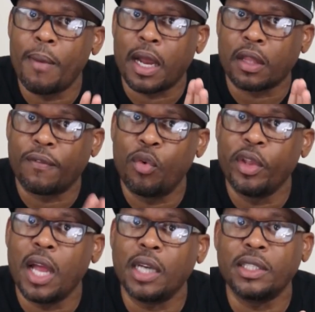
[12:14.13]
I got the fruity
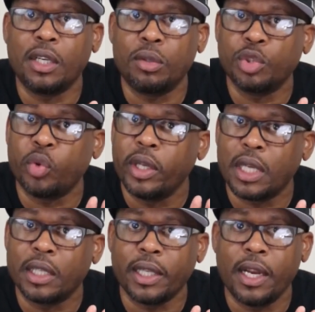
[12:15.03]
cocktail joints
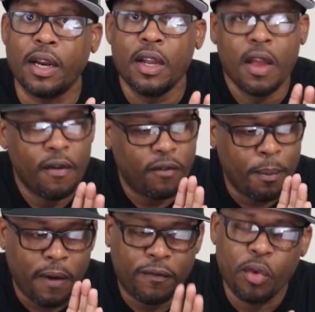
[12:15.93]
out there for
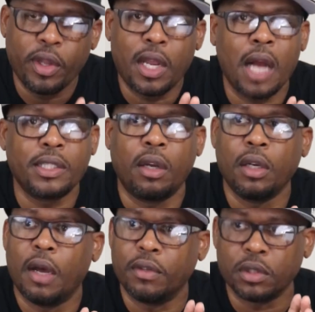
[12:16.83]
my fruity cocktail
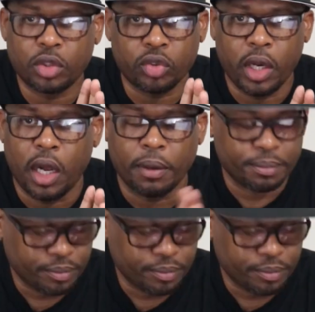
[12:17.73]
lovers. Straight up.